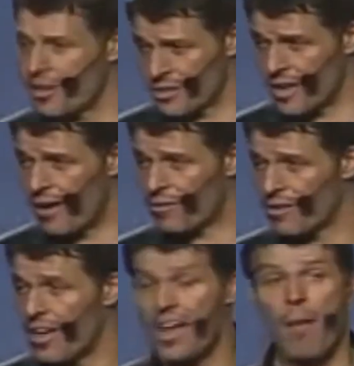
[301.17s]
yourself.
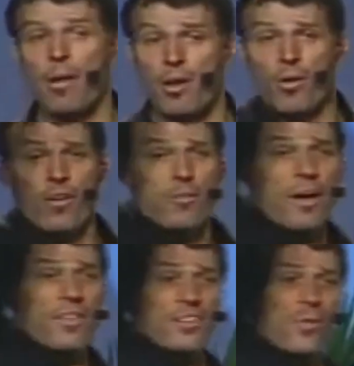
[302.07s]
How many agree with me
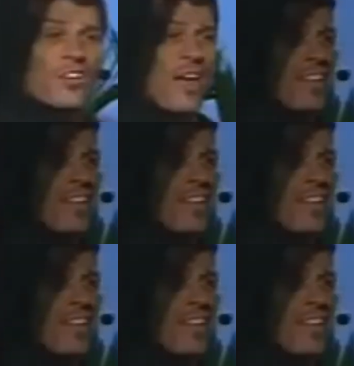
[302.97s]
on this? Raise your hand